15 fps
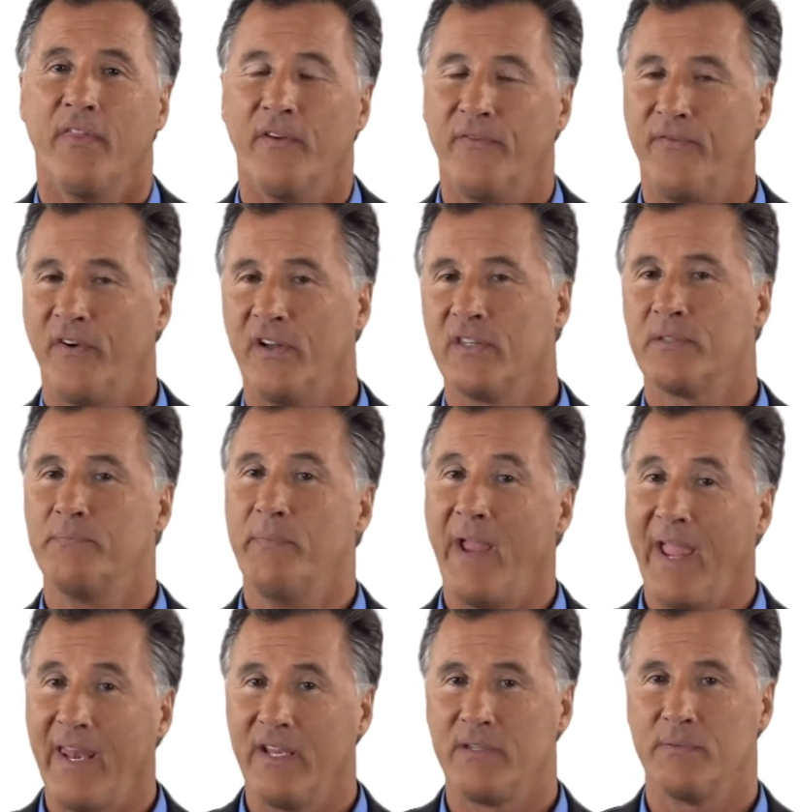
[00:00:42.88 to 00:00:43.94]
The fund's
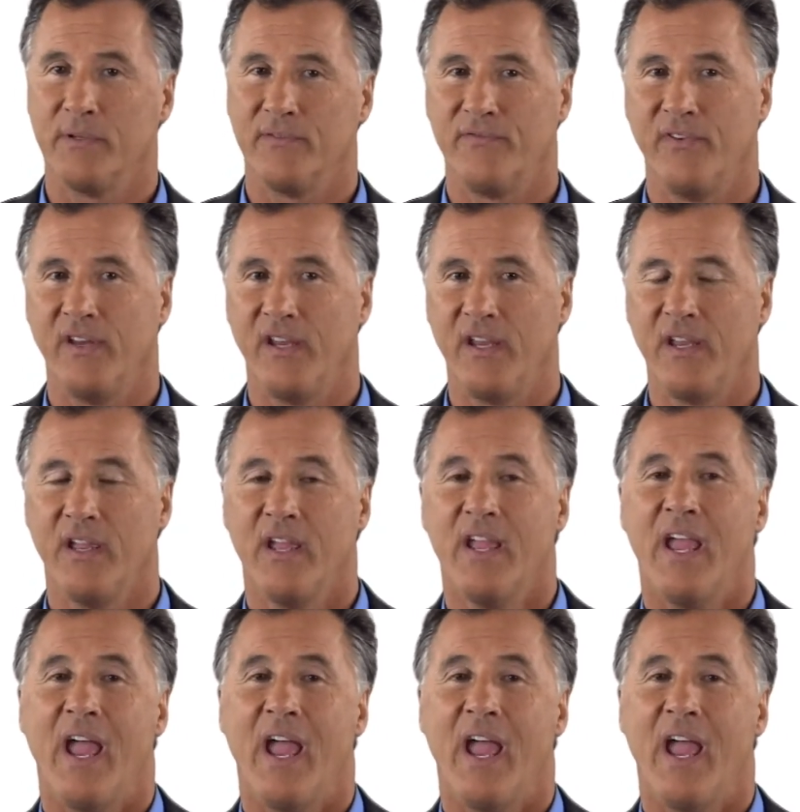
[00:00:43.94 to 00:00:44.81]
management fee